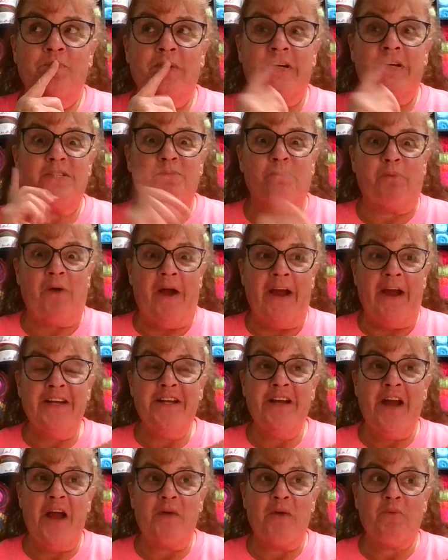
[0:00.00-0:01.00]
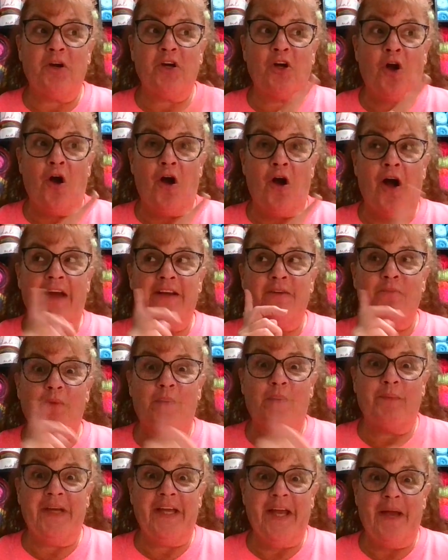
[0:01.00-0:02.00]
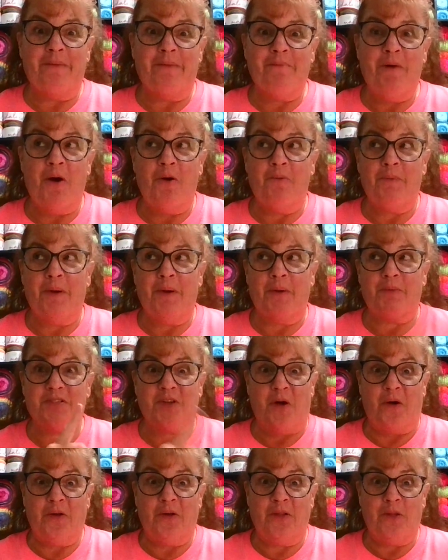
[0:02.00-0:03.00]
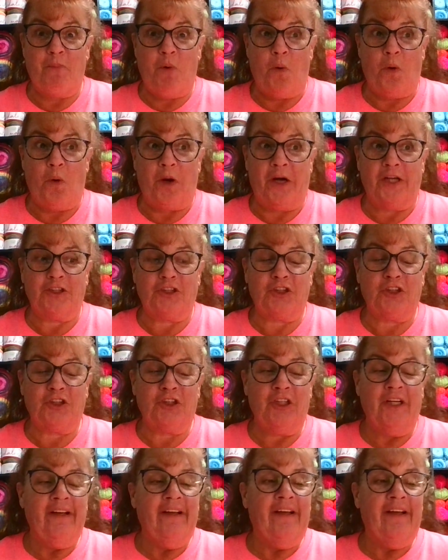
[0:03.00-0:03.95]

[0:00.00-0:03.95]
Because Brian and I were gone, and when we came home, it was on the porch.